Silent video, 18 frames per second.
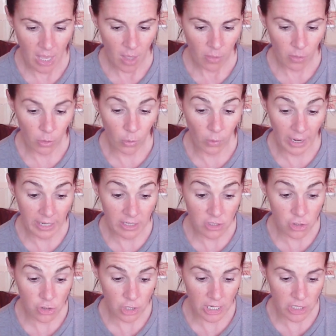The
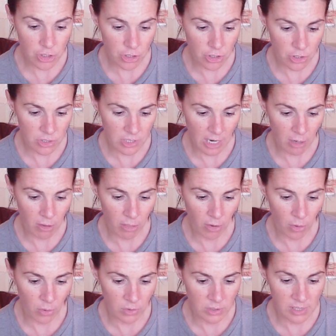greatest treasures are
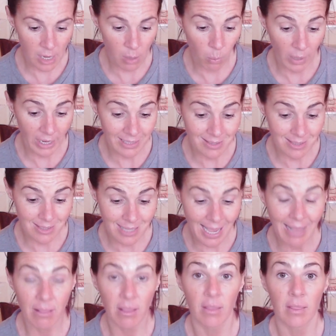those that wait
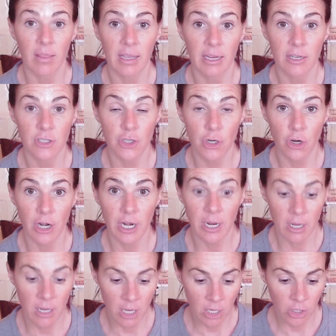silently
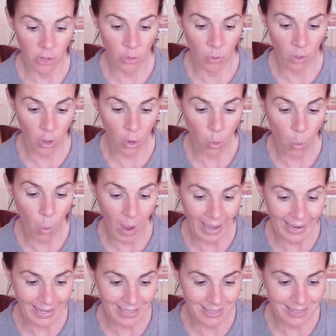during your
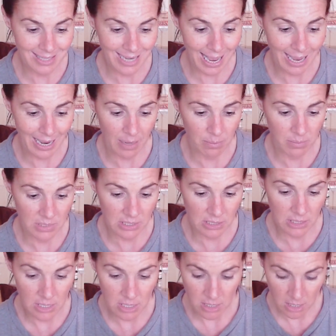quiet
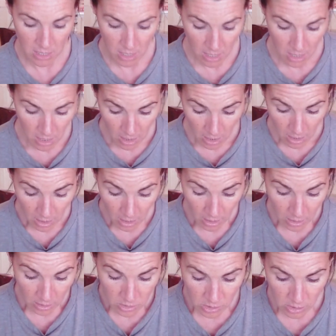times.
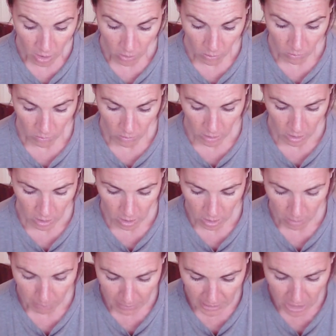So
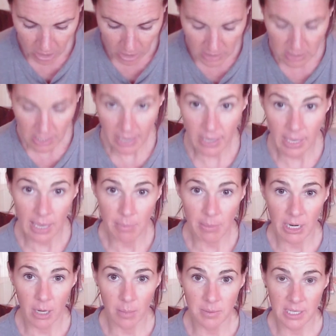because that came
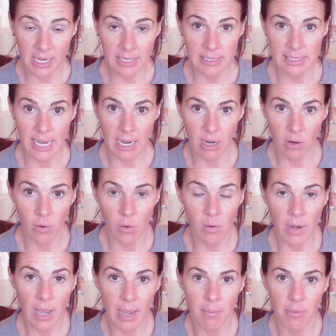in upside down,
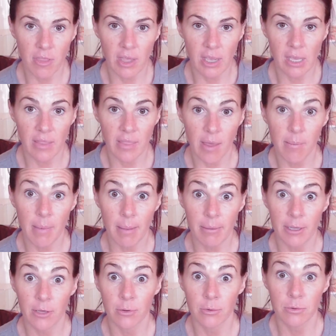I'm thinking that
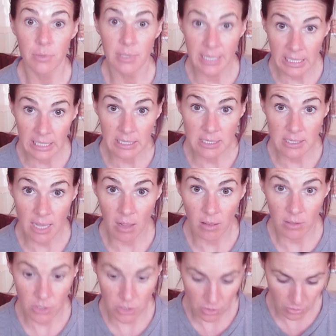maybe you need
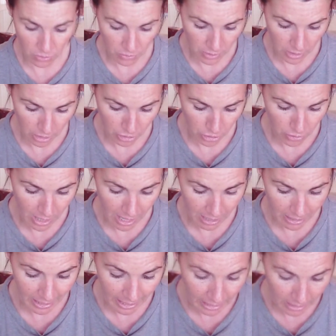solitude and you're
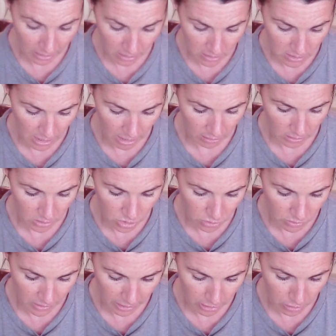not getting the
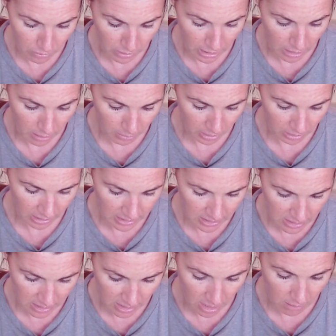solitude that you need. But
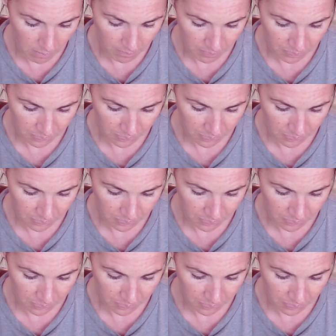let's see.